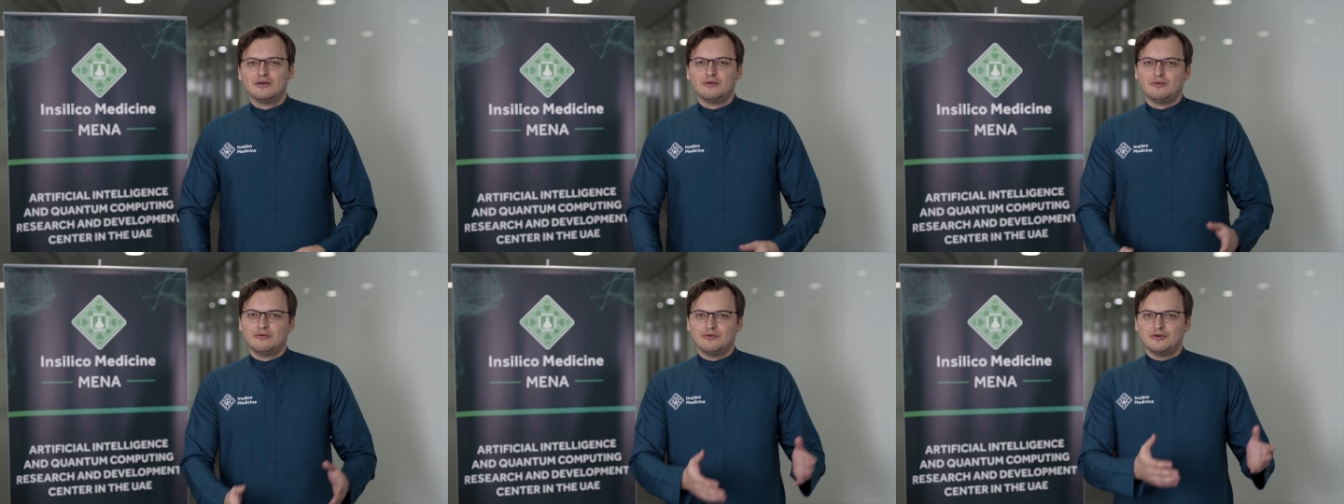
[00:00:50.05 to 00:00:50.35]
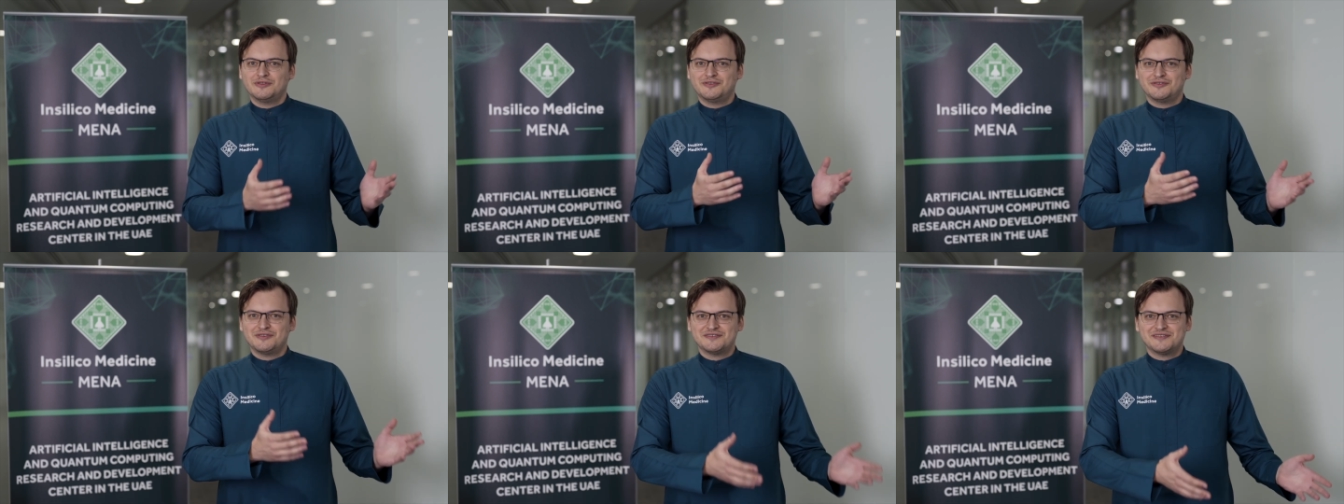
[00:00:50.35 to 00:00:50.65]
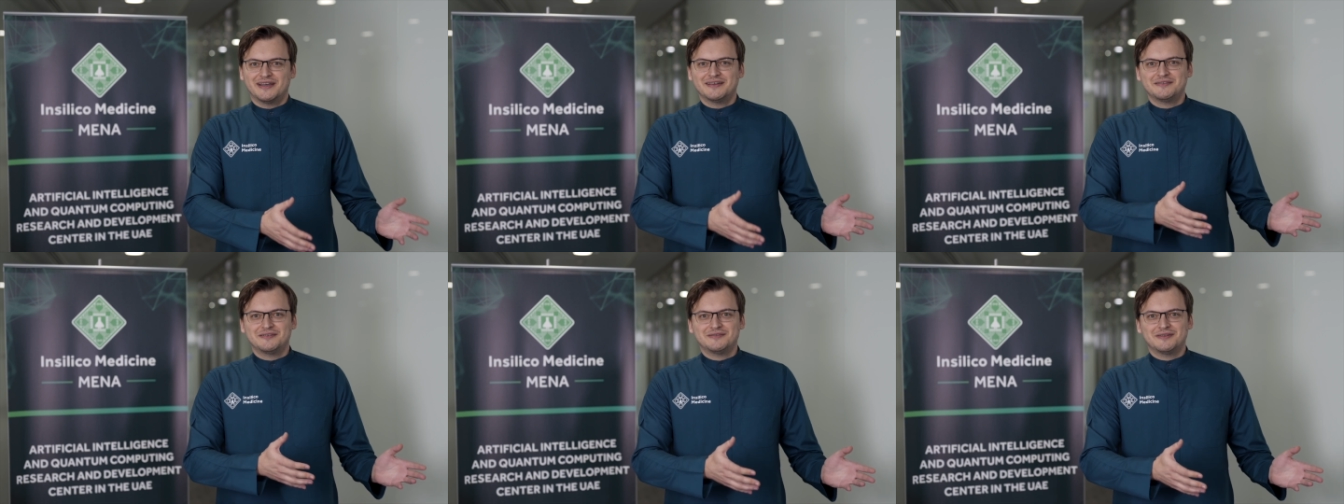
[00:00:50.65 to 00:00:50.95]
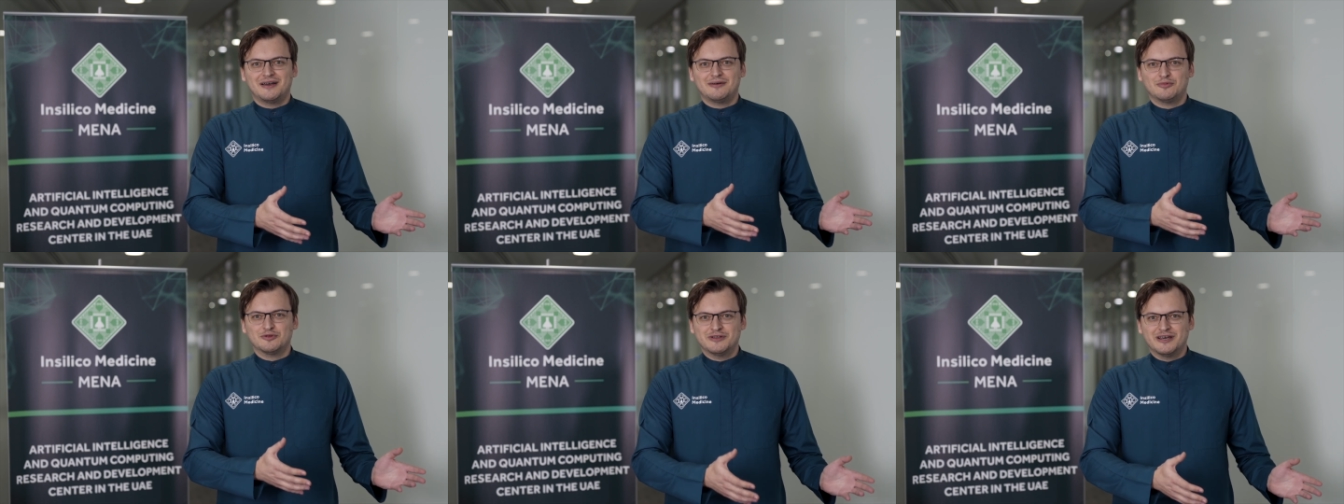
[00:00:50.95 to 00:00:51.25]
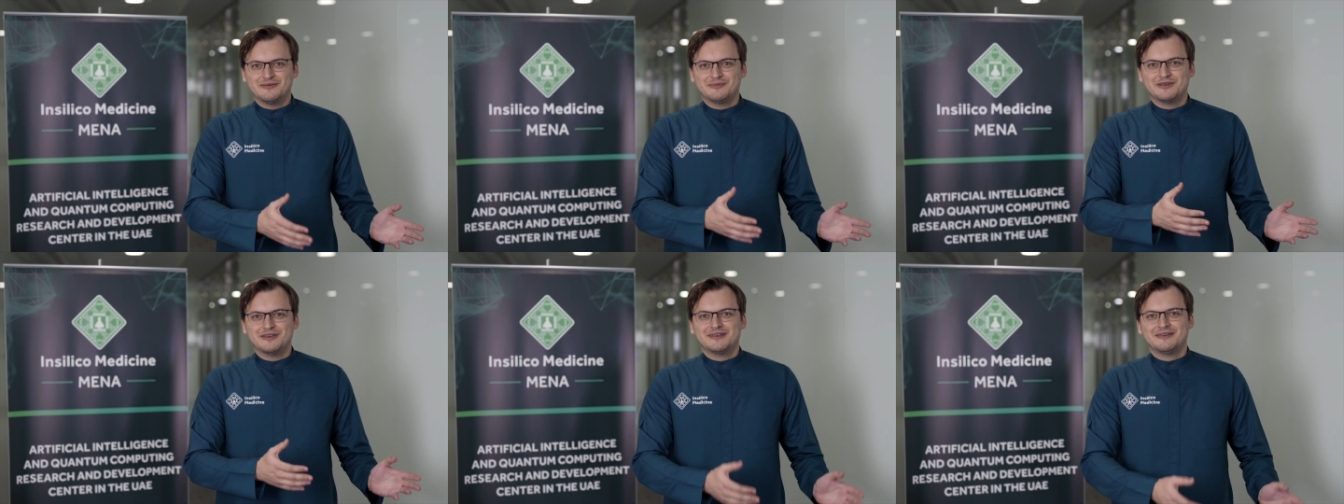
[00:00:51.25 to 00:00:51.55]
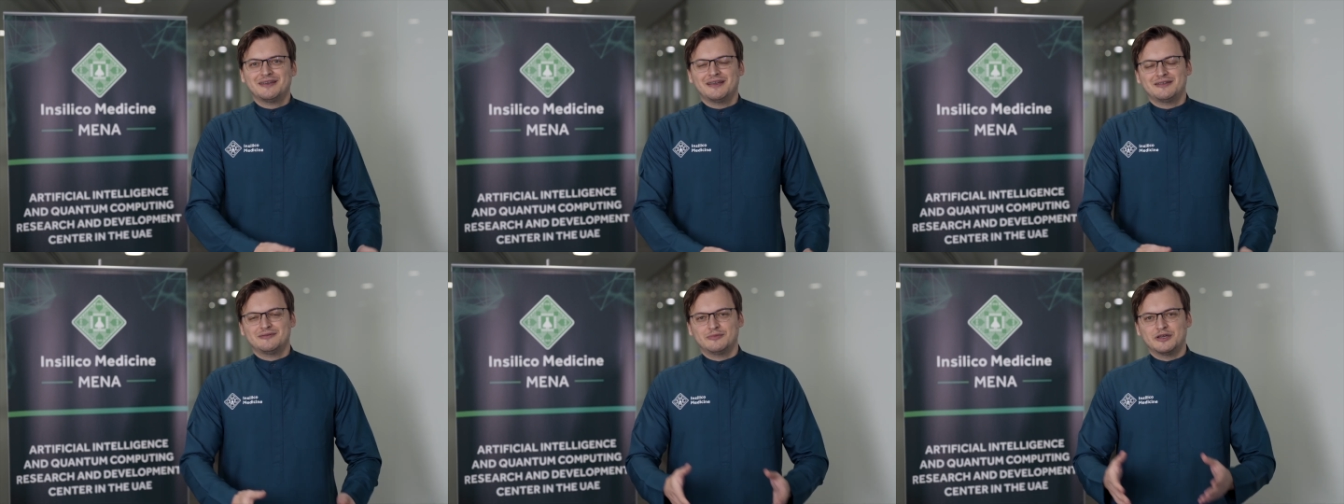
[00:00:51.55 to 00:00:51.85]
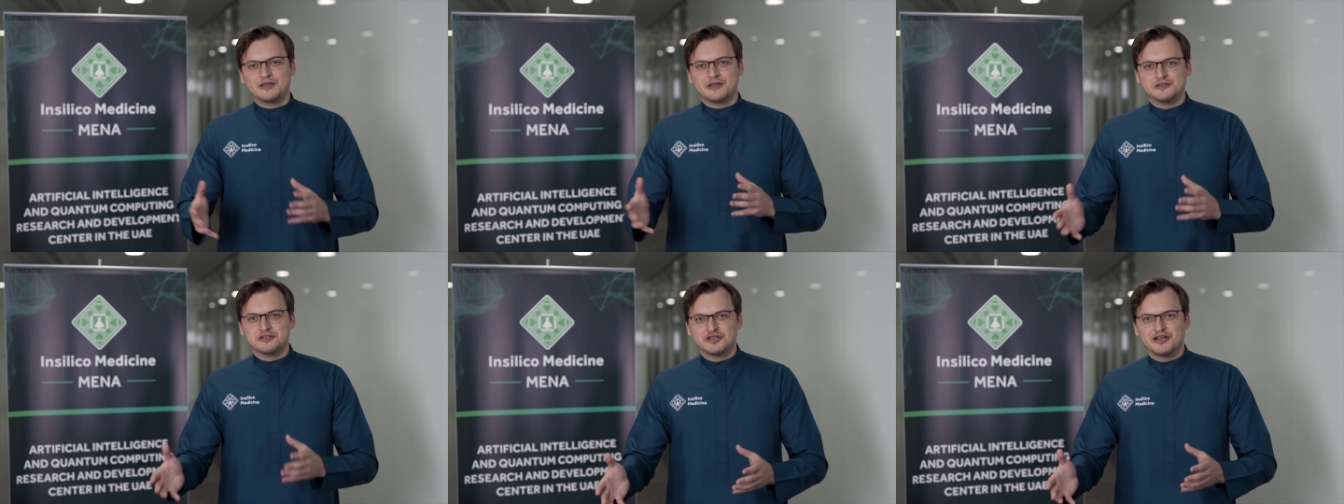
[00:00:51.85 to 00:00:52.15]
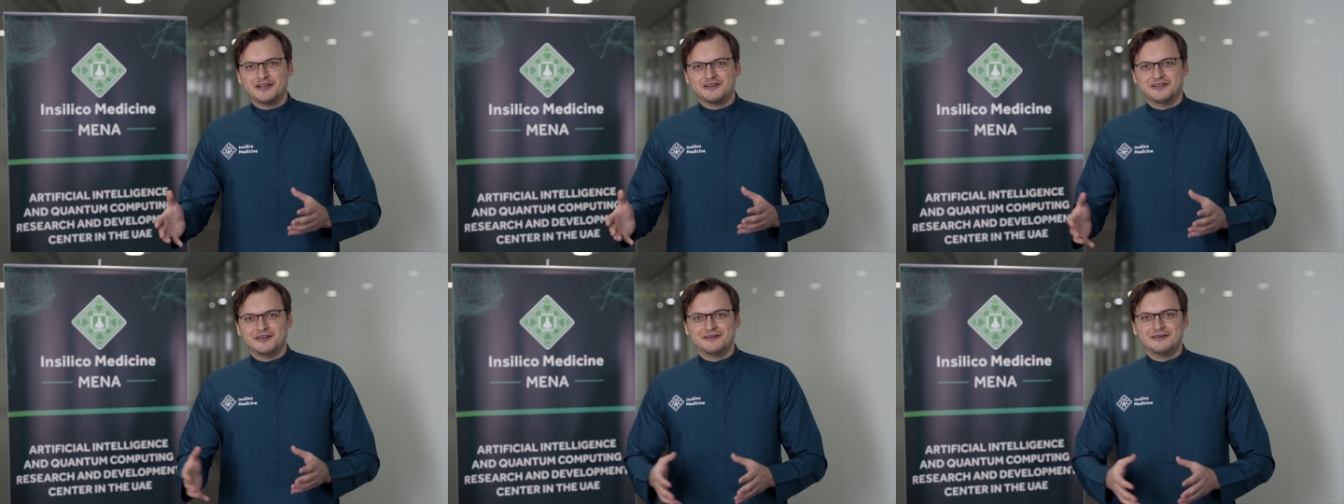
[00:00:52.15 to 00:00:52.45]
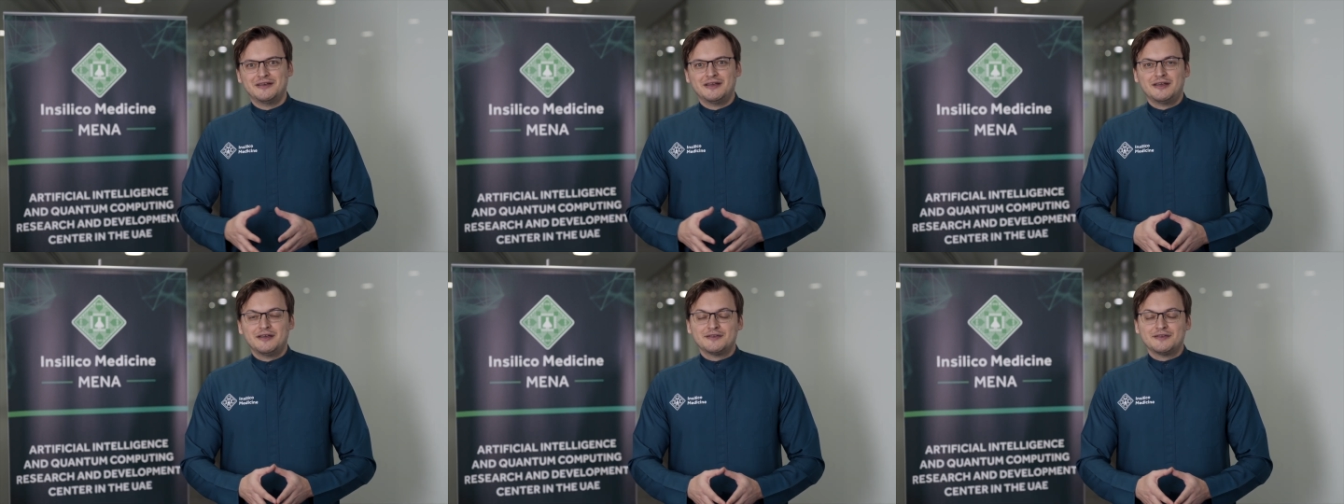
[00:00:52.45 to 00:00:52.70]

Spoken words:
We want to design in Abu Dhabi and make in China.